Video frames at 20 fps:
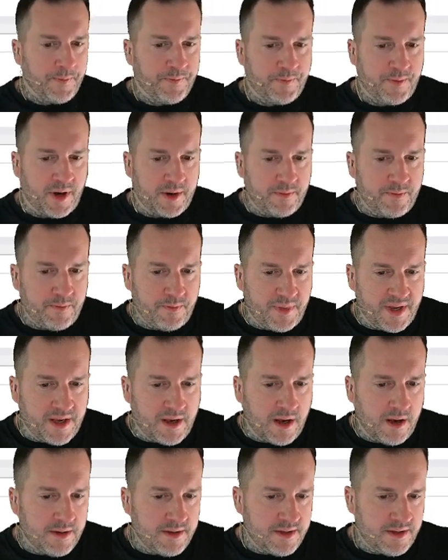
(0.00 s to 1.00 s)
But
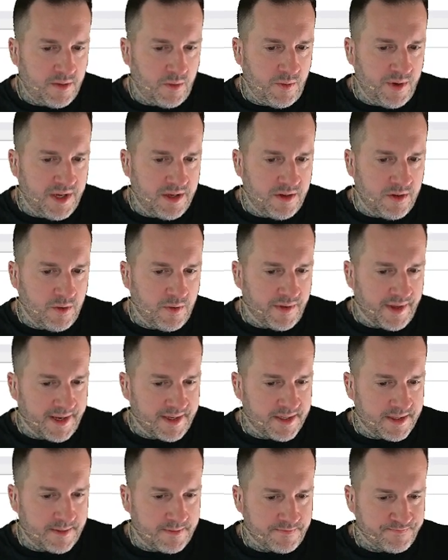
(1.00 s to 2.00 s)
because we do
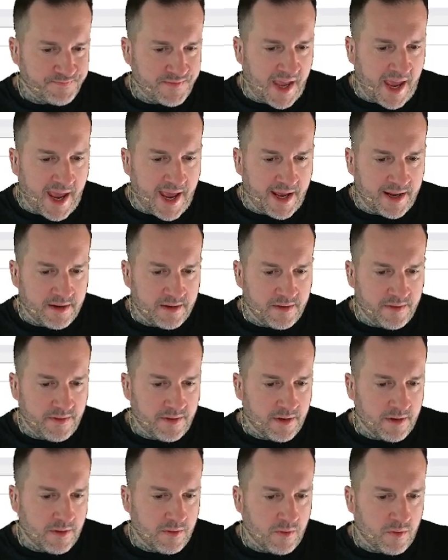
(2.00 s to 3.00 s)
this and
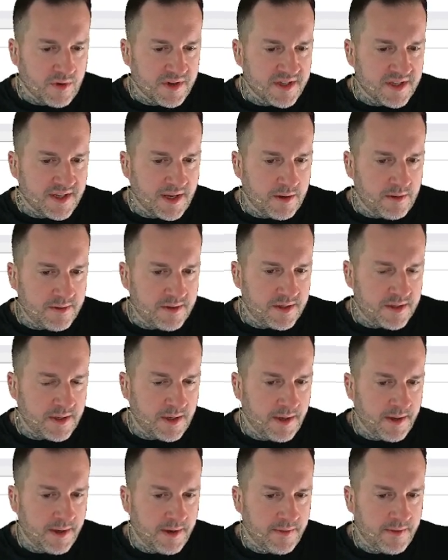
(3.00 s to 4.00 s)
the results
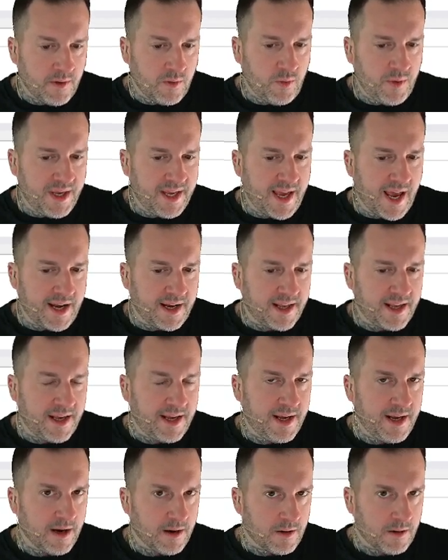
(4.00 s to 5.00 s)
that we get
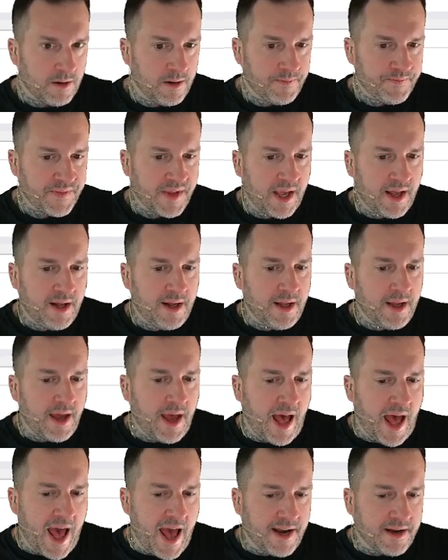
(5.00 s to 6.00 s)
here
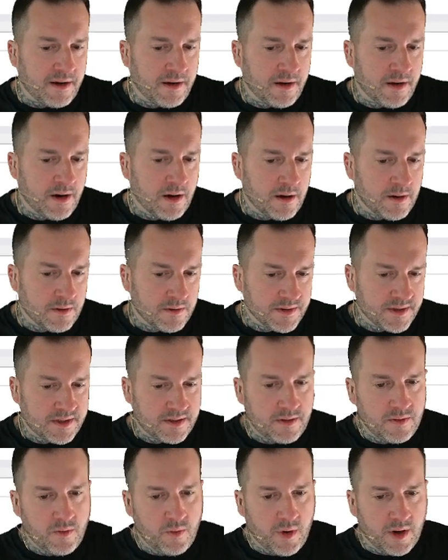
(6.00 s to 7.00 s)
add nulls
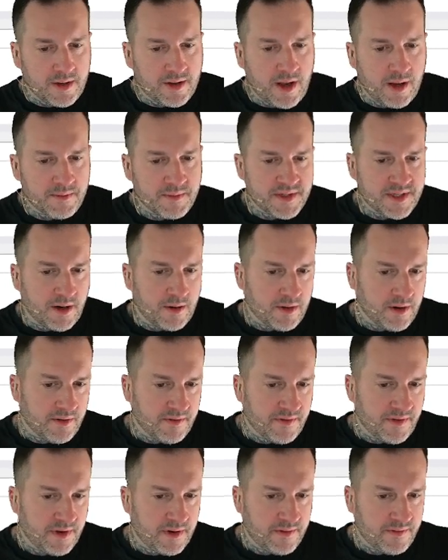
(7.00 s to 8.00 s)
to what comes out
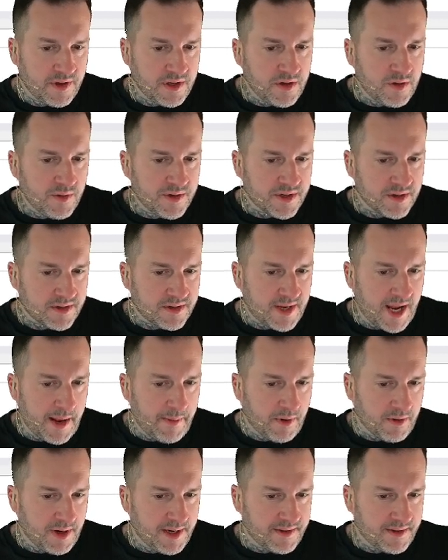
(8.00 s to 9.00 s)
of the users
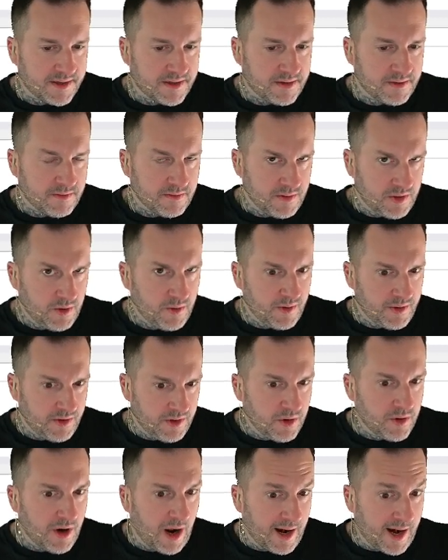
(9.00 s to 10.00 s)
table, right? This u,
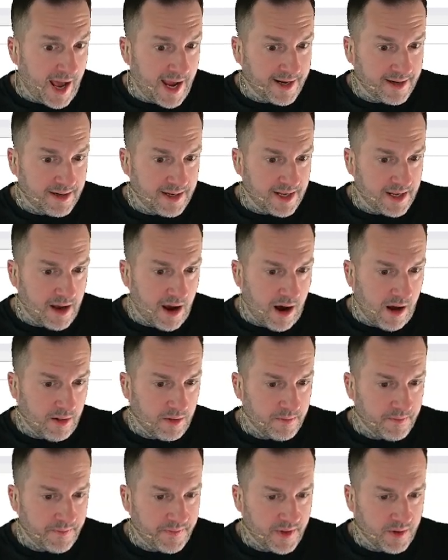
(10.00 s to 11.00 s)
u.id
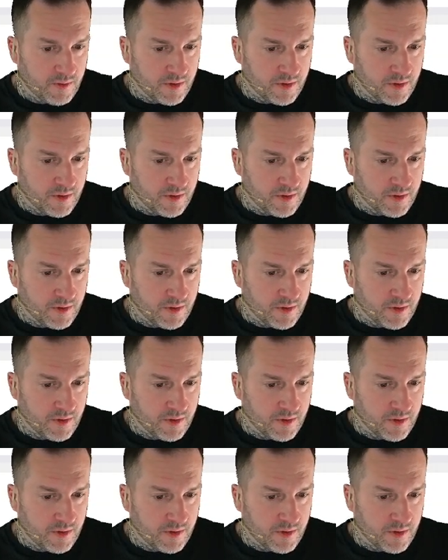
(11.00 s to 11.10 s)
column that